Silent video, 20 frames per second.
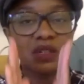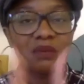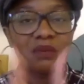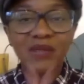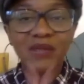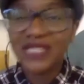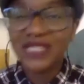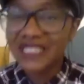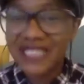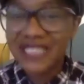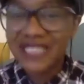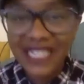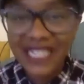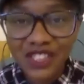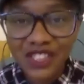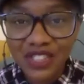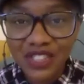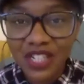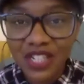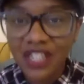
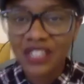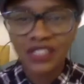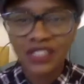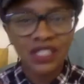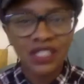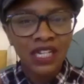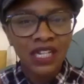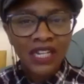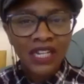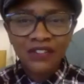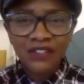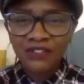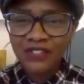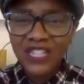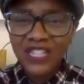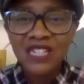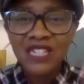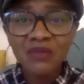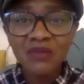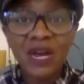meditation,
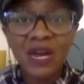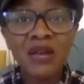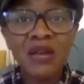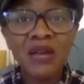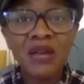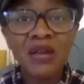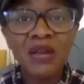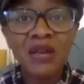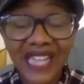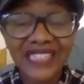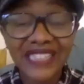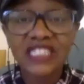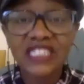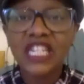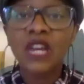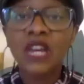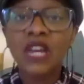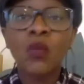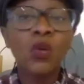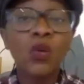filling my mind,
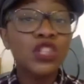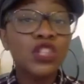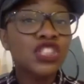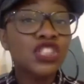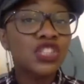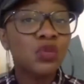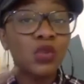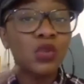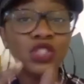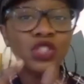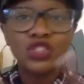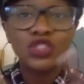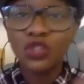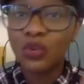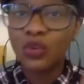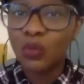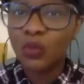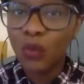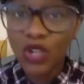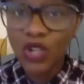watching what you're
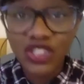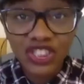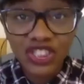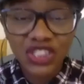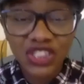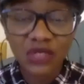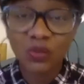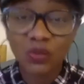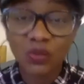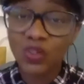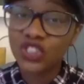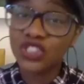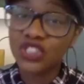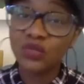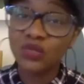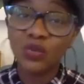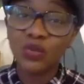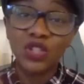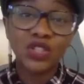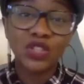watching
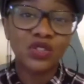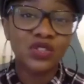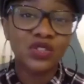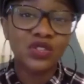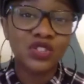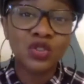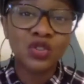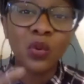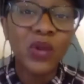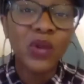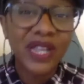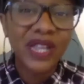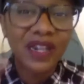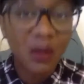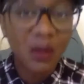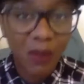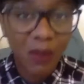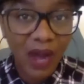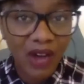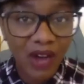what you're talking
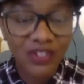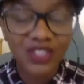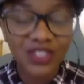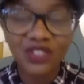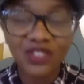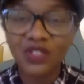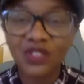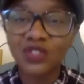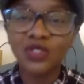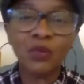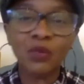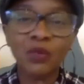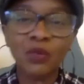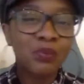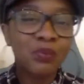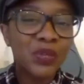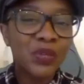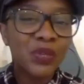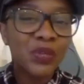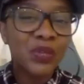about, so
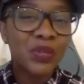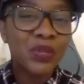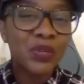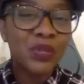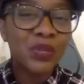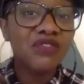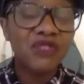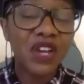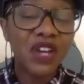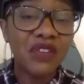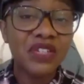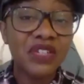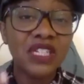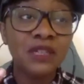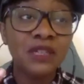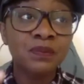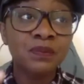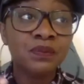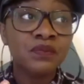being very